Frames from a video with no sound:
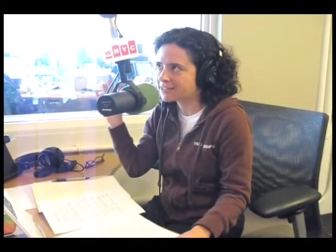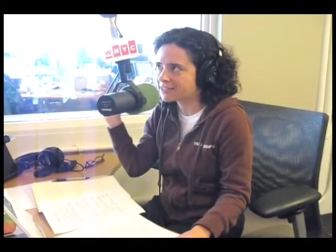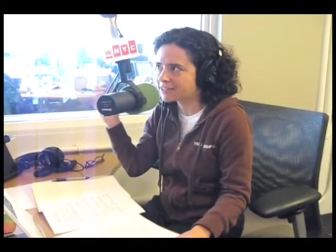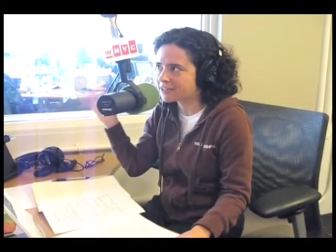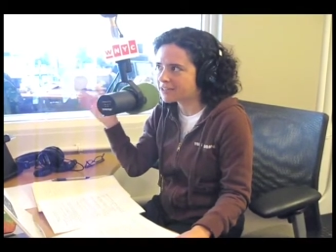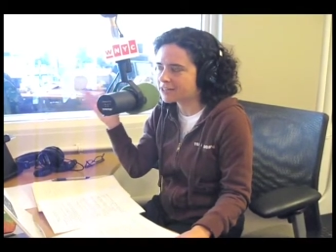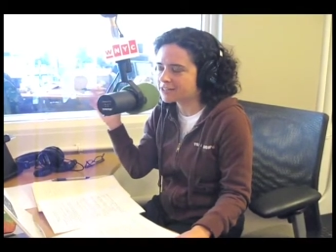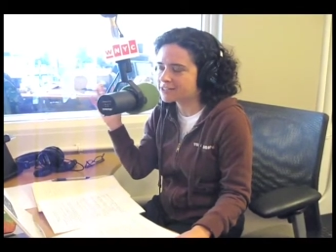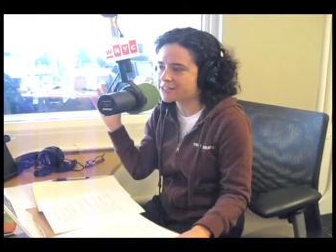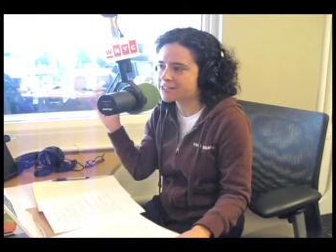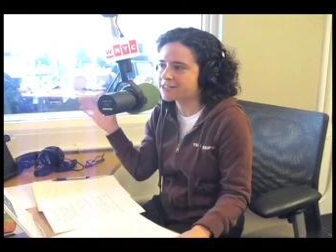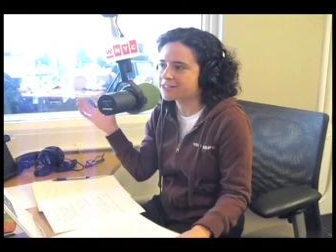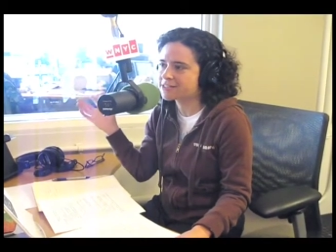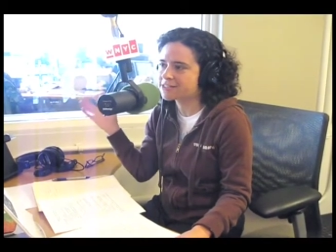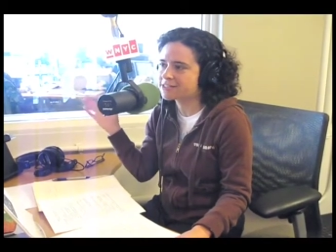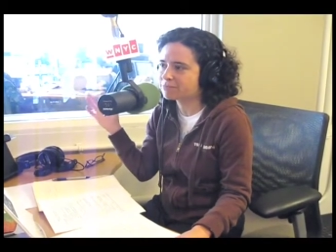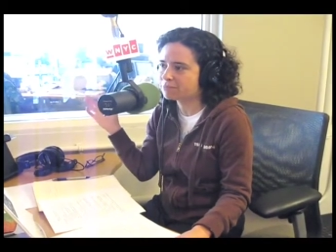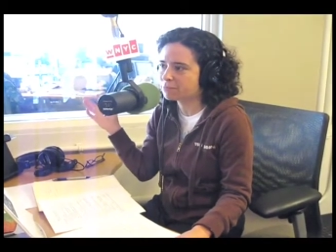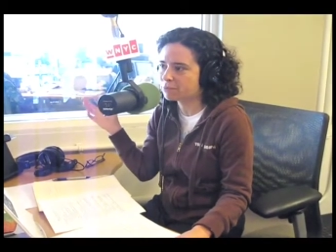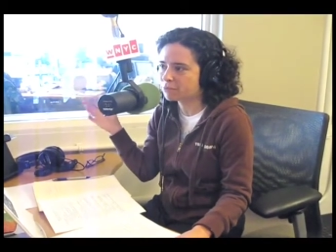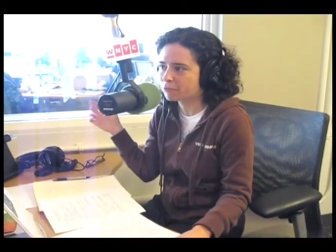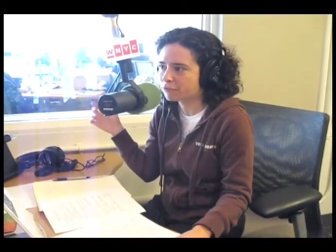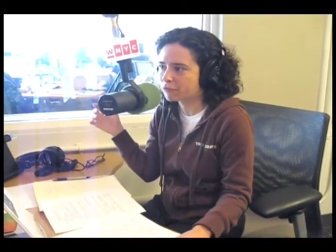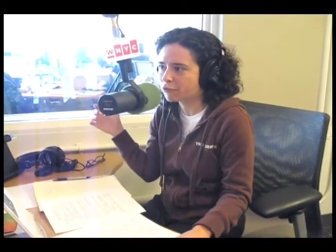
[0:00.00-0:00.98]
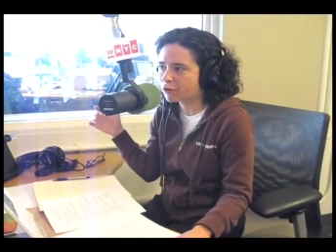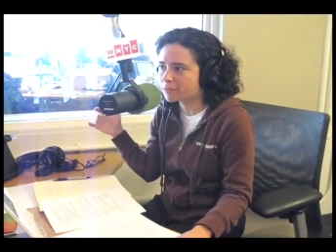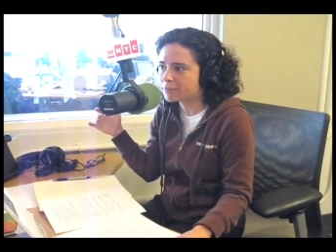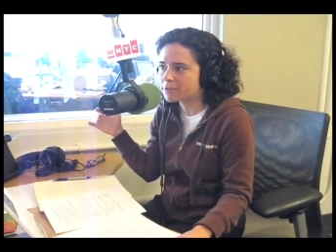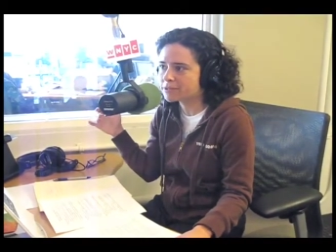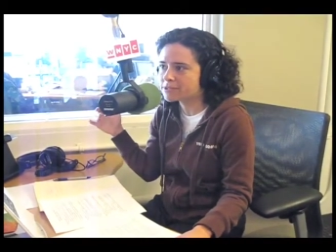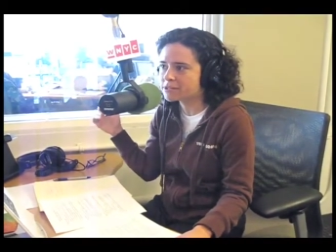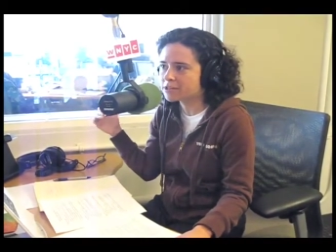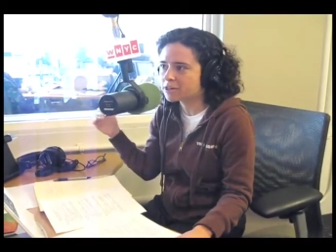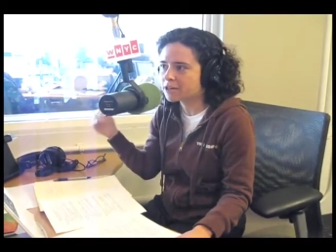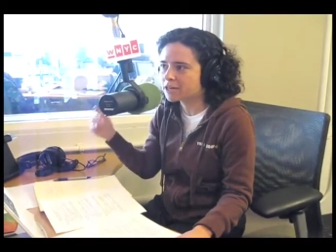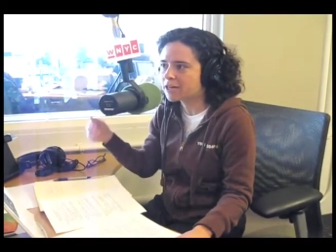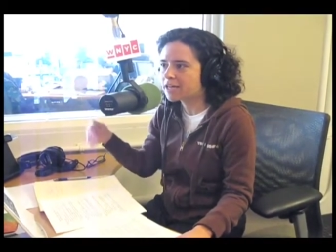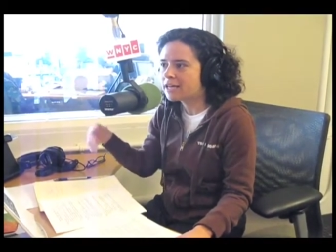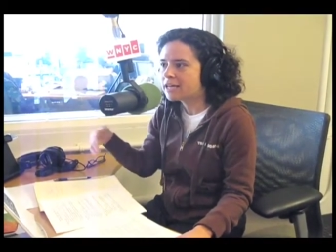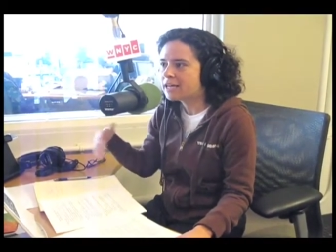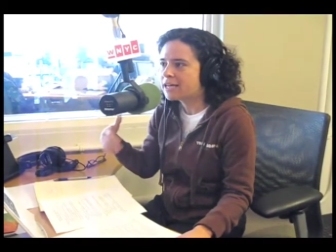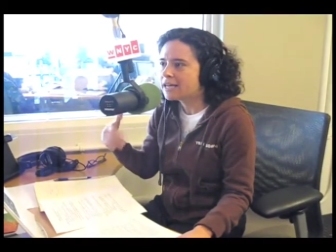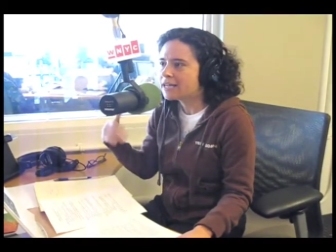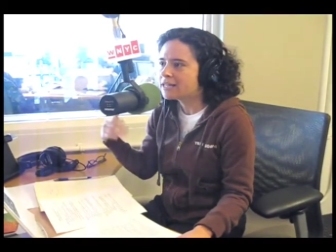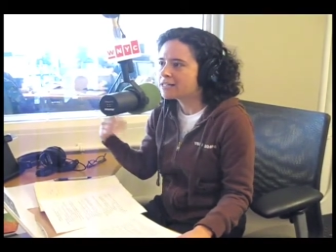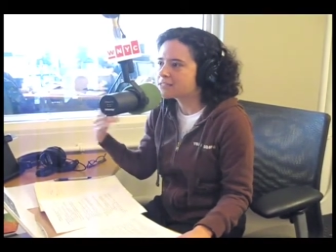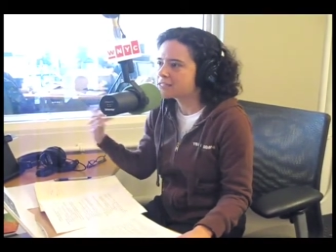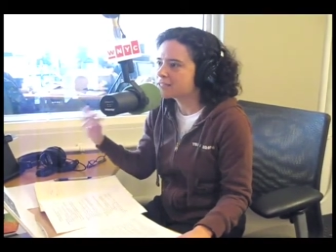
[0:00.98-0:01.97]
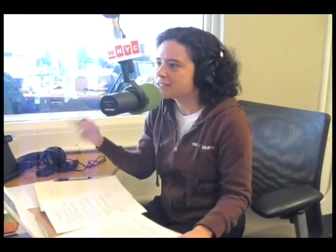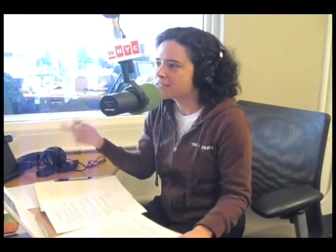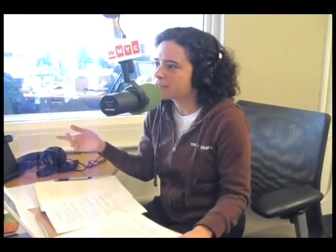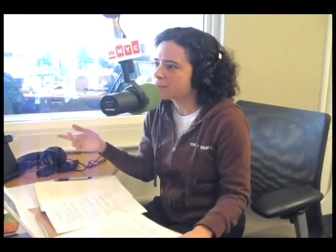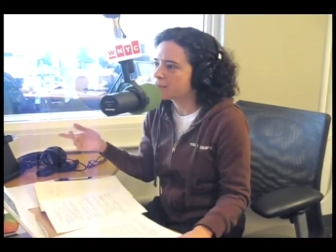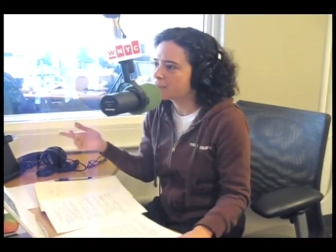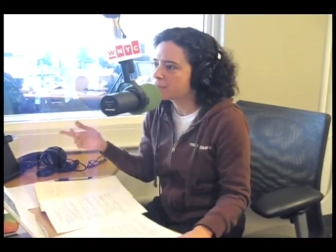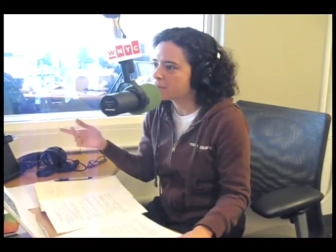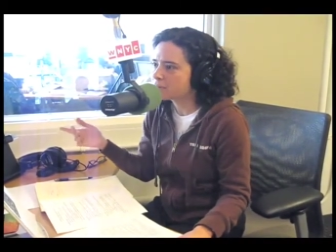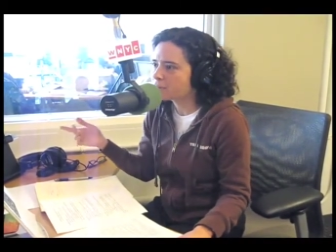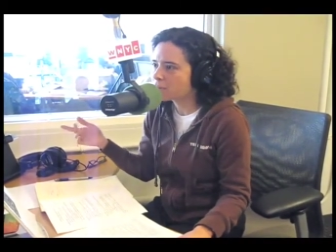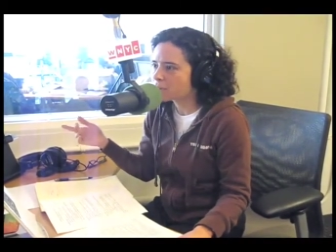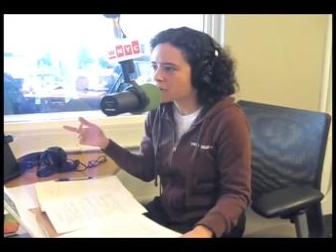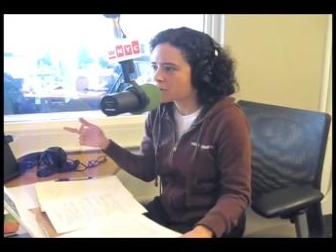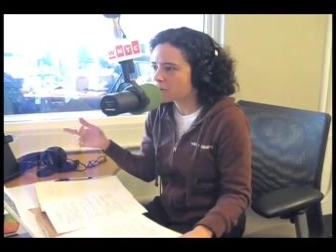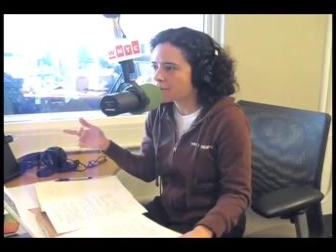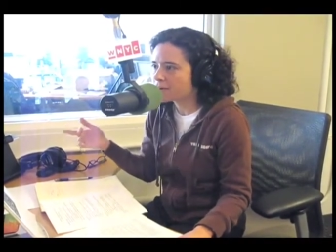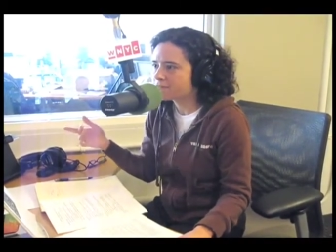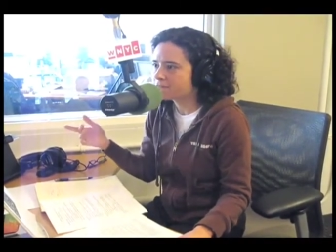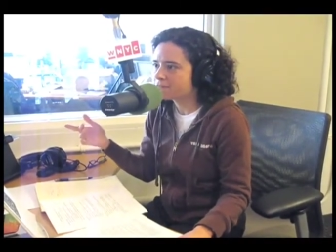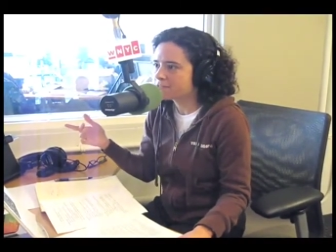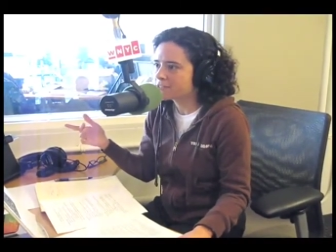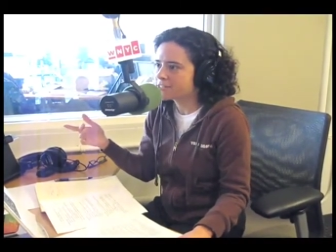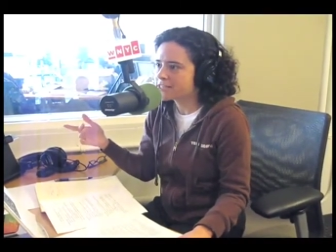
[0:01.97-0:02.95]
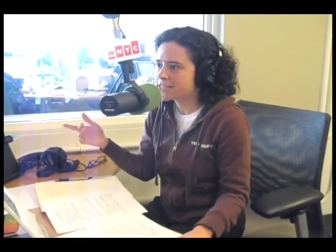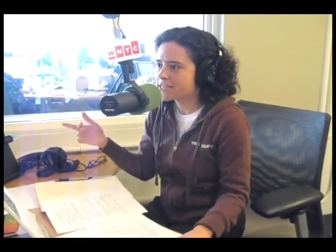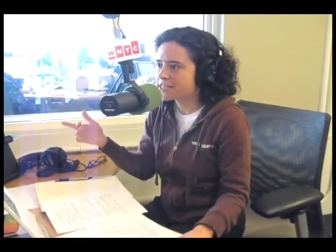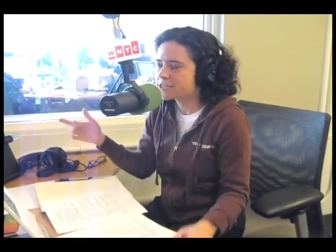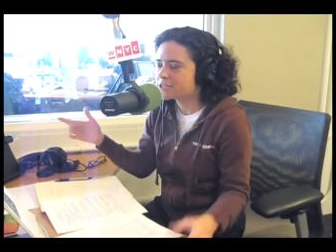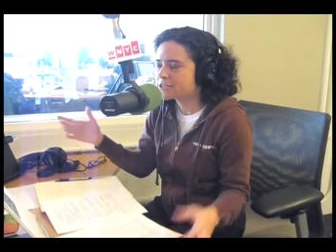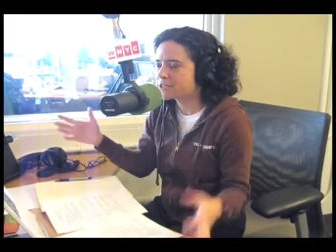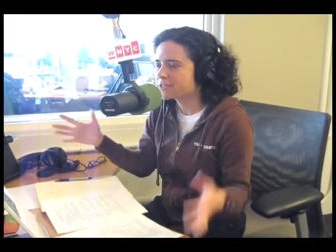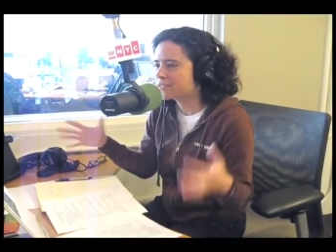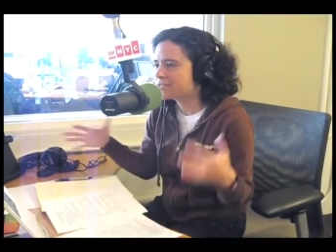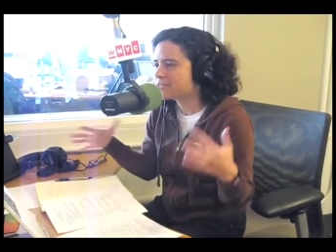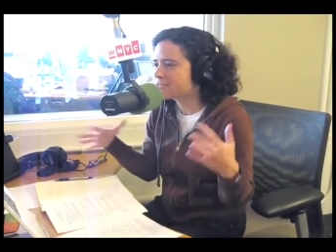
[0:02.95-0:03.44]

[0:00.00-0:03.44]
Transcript: the context of performance art, it's a little bit more confrontational.